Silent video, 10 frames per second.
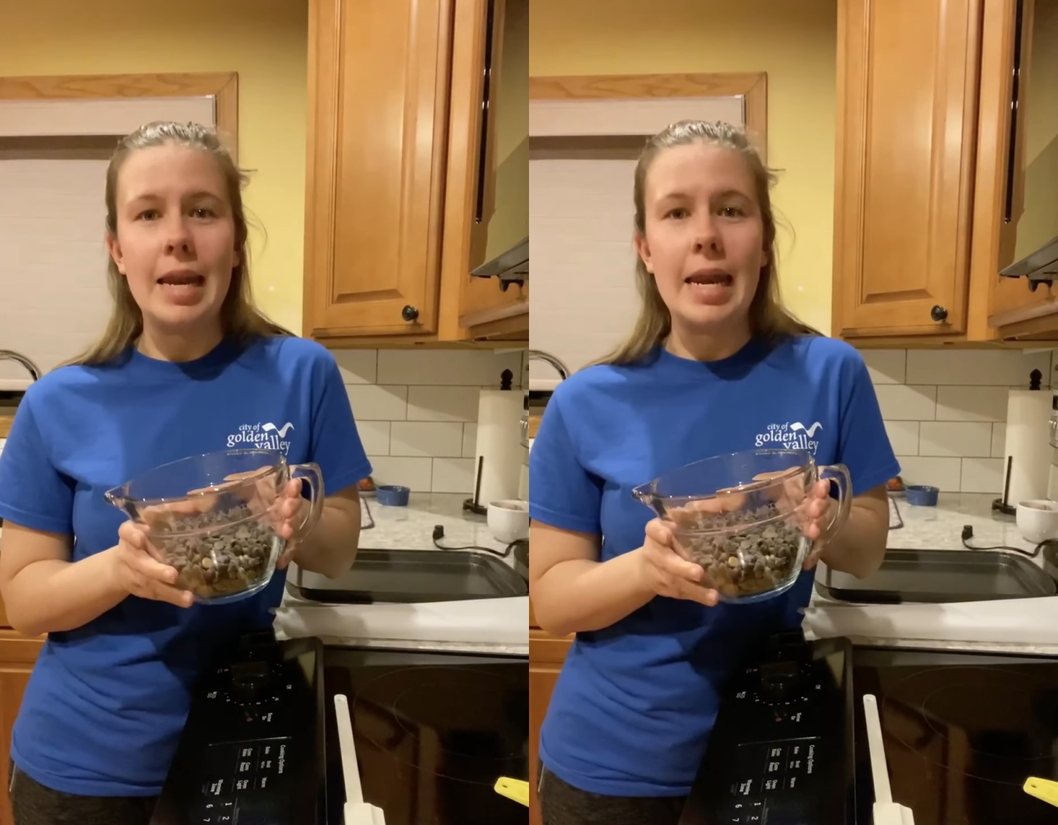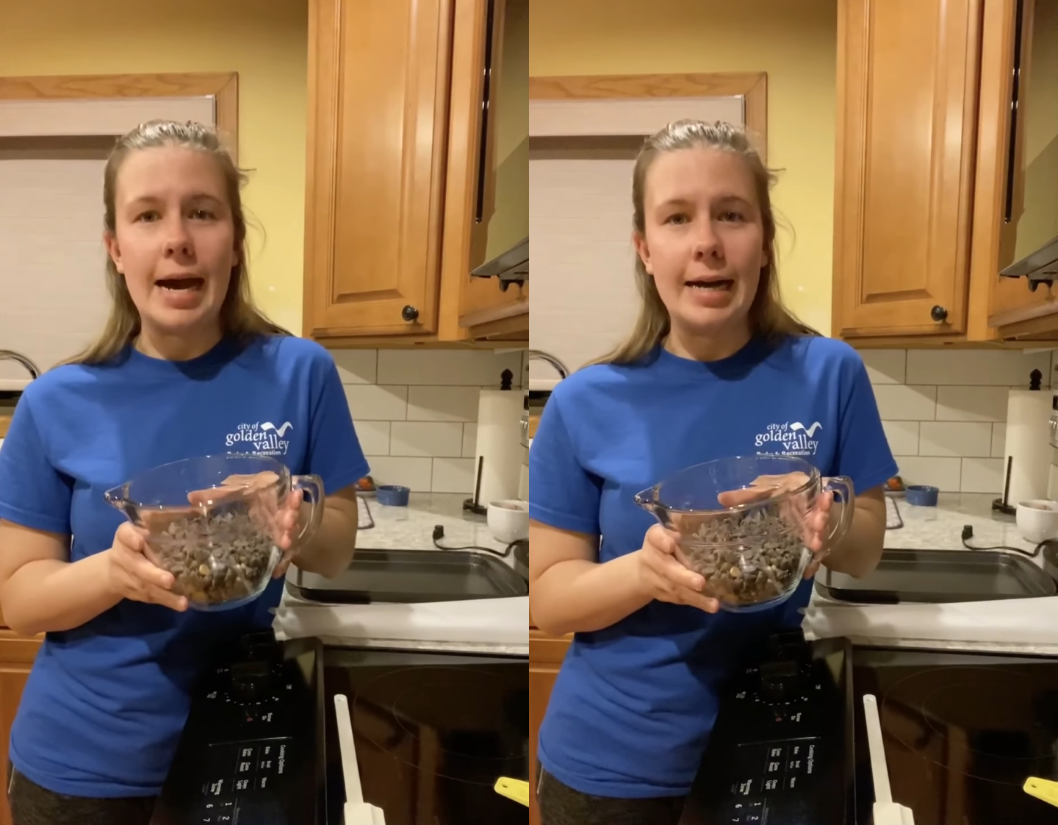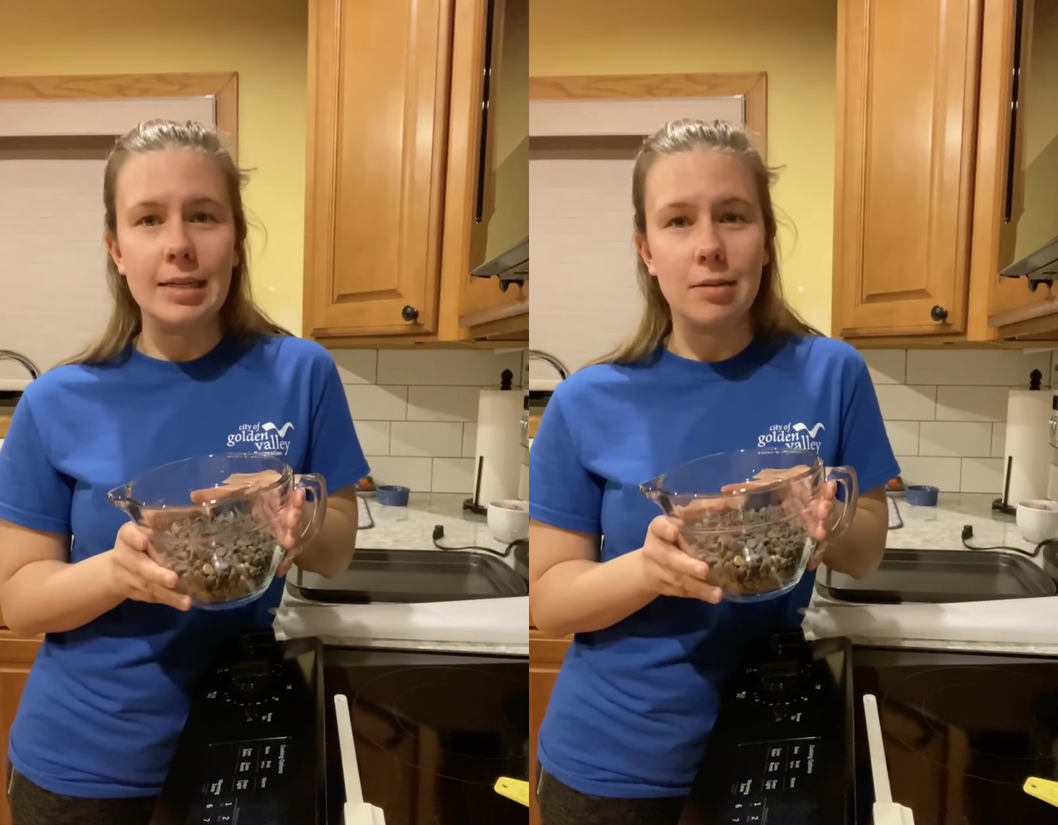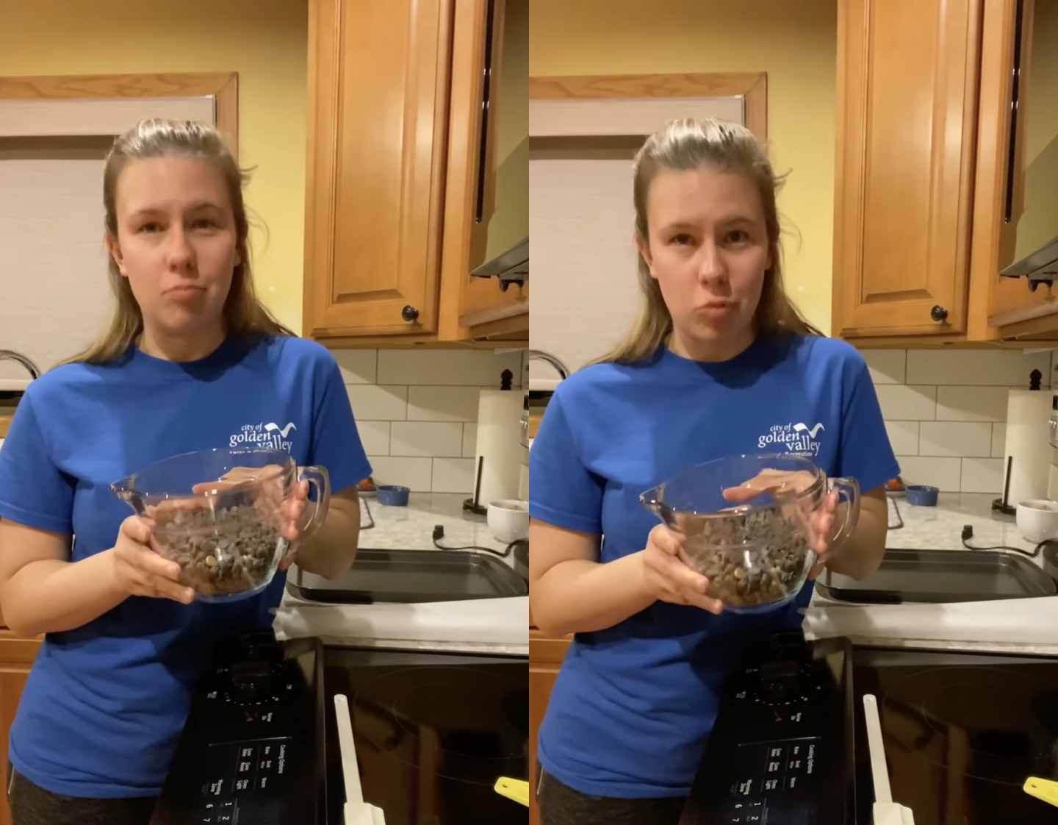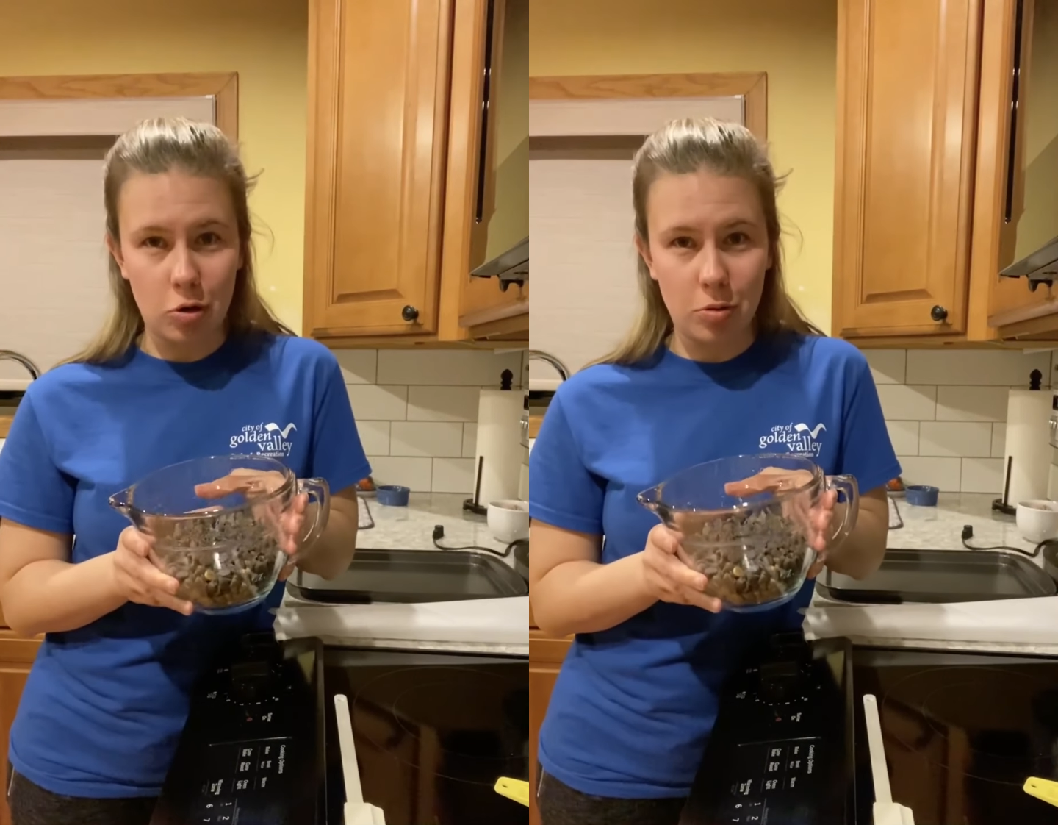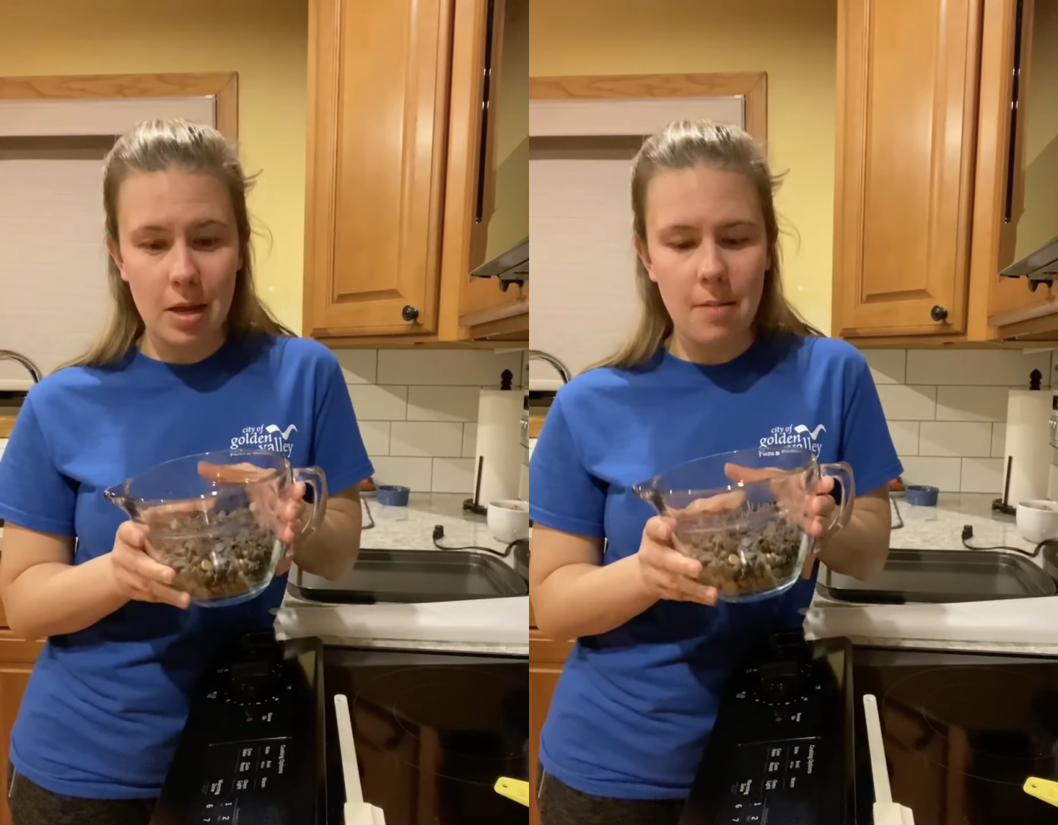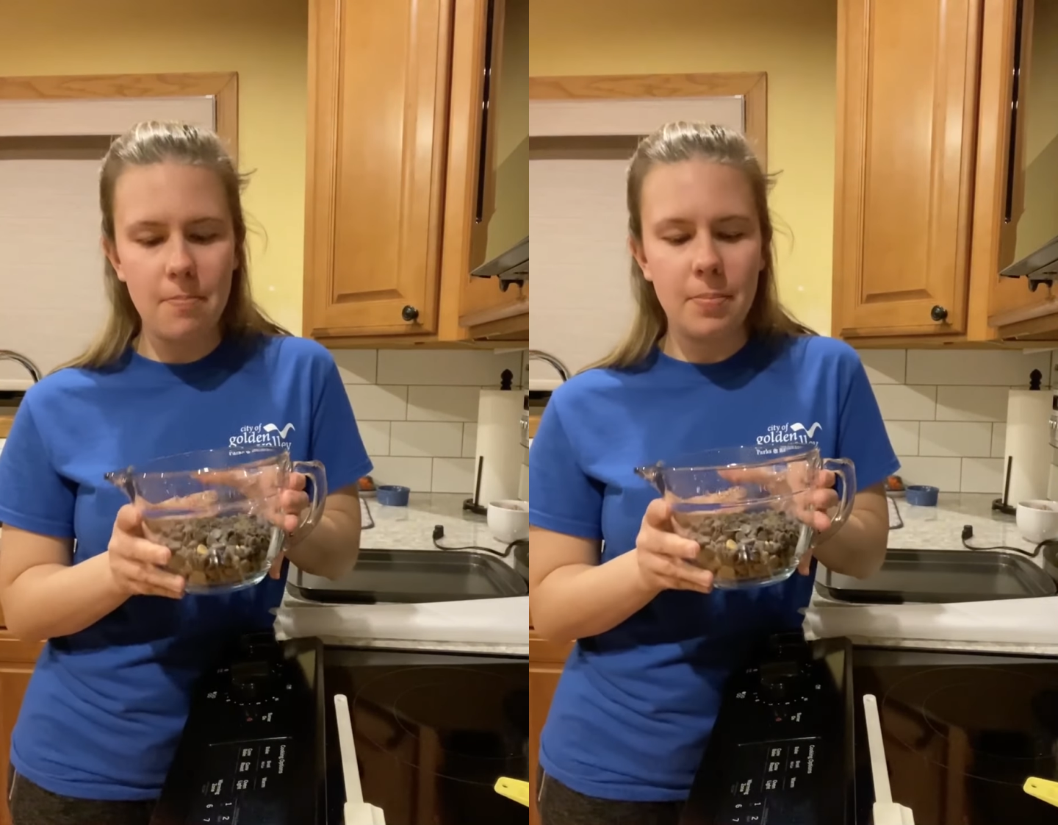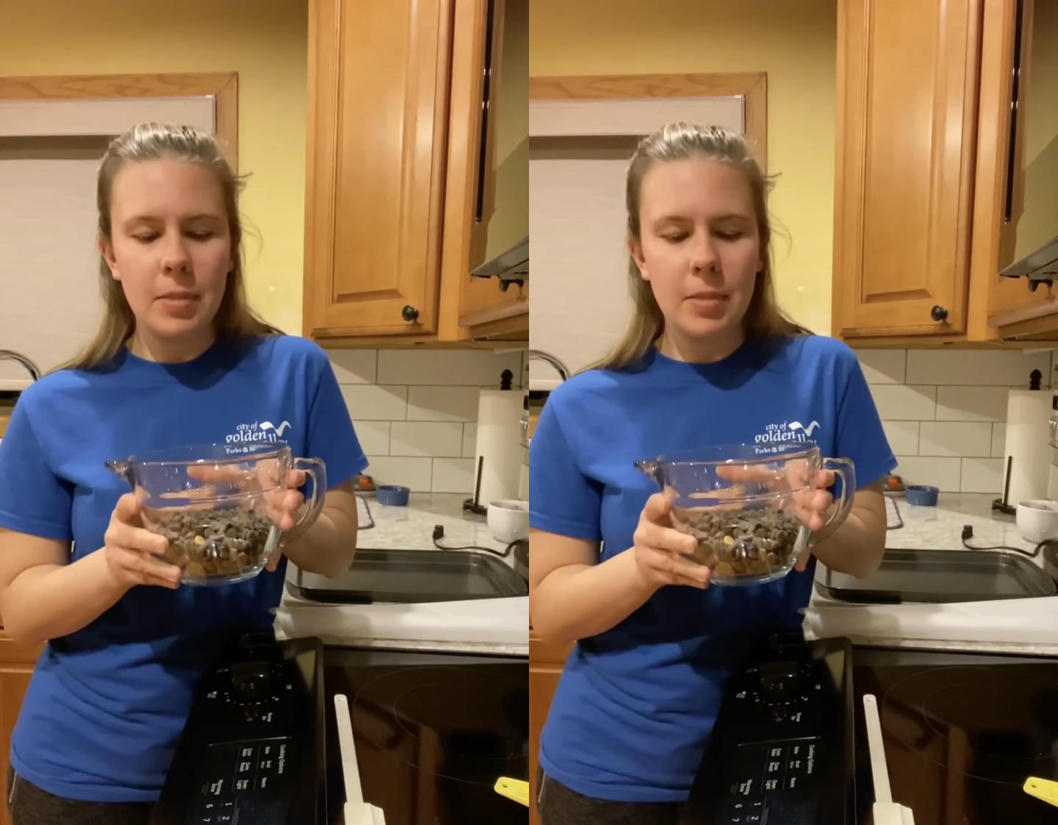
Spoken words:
not burn them.